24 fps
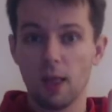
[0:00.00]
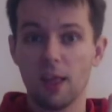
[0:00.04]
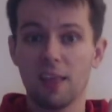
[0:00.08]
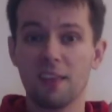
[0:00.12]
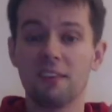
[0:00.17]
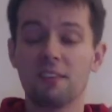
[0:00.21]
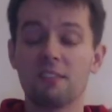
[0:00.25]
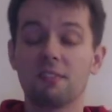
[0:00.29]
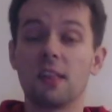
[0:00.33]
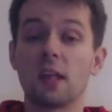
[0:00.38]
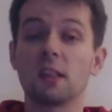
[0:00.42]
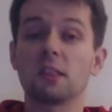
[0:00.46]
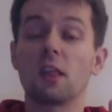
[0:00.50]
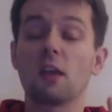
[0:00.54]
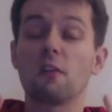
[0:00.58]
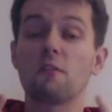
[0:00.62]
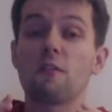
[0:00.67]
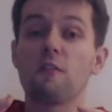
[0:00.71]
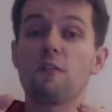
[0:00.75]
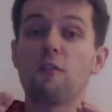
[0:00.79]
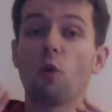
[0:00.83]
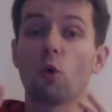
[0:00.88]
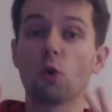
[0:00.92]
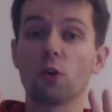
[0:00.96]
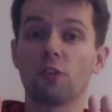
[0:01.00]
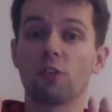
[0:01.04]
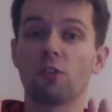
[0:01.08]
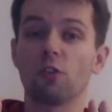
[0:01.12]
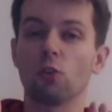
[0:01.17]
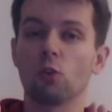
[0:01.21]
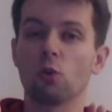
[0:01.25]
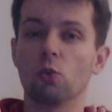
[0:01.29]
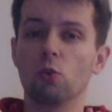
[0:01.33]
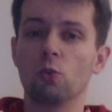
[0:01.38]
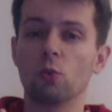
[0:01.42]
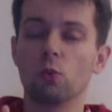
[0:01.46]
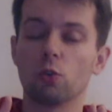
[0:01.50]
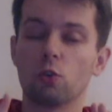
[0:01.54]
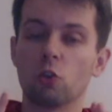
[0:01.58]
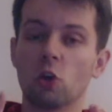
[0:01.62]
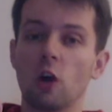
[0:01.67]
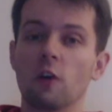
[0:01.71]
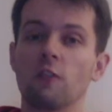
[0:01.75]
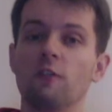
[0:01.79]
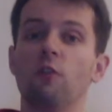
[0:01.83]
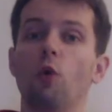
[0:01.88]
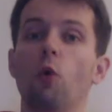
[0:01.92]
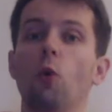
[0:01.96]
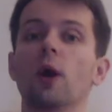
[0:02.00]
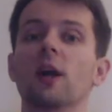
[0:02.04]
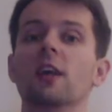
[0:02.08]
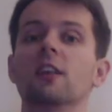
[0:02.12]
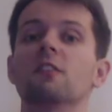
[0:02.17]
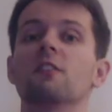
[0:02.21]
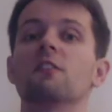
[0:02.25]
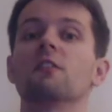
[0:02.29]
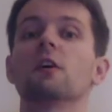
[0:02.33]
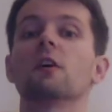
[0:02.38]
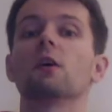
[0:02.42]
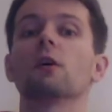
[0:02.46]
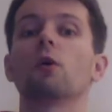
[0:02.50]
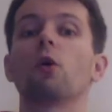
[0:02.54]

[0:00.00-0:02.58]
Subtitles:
is that they force you to avoid